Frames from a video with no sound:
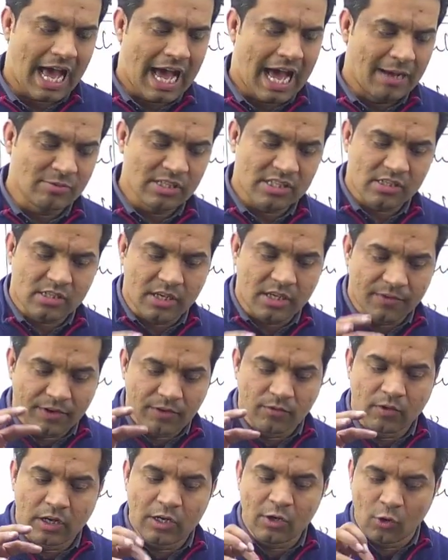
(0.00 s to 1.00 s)
I'm just
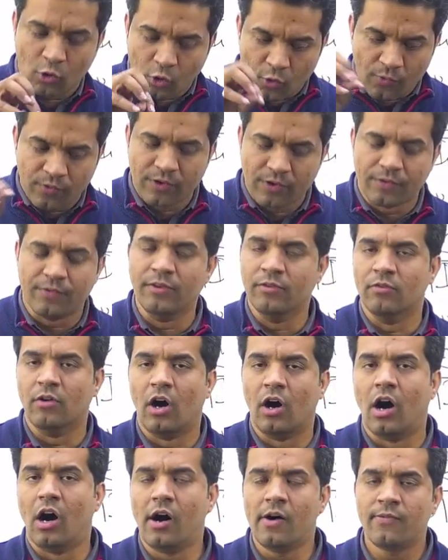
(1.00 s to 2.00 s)
giving one overview
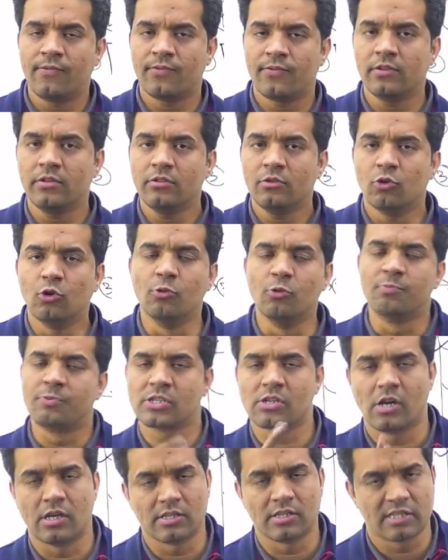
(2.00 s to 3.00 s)
of
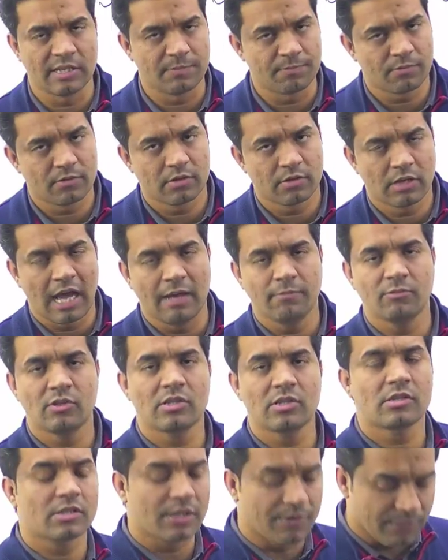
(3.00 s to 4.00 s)
OOPS concept. I'm
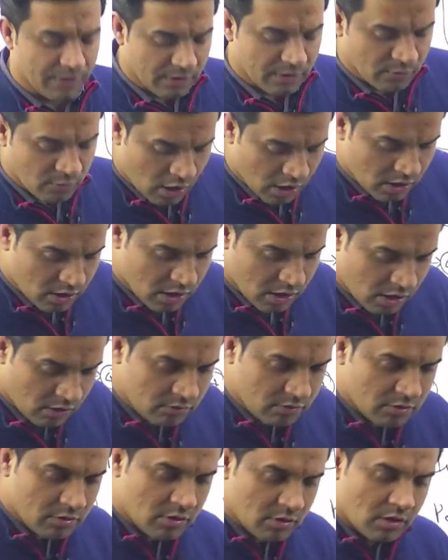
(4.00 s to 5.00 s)
just giving what
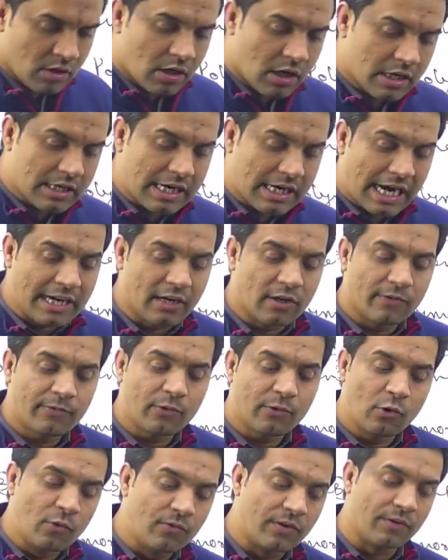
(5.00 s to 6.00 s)
now? A kind
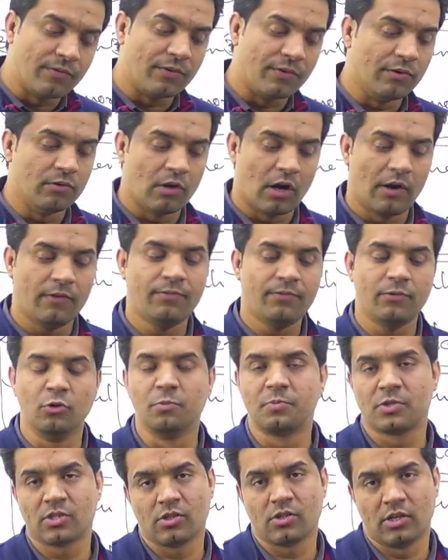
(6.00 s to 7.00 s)
of overview of
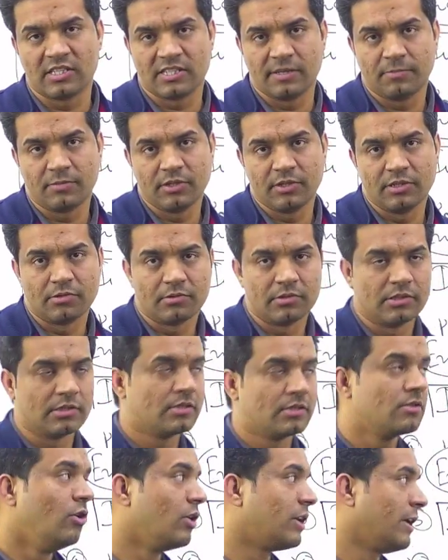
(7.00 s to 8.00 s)
OOPS concept into
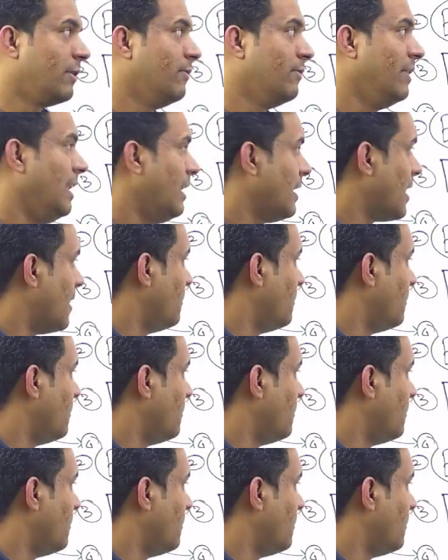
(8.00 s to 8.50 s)
this. Okay, well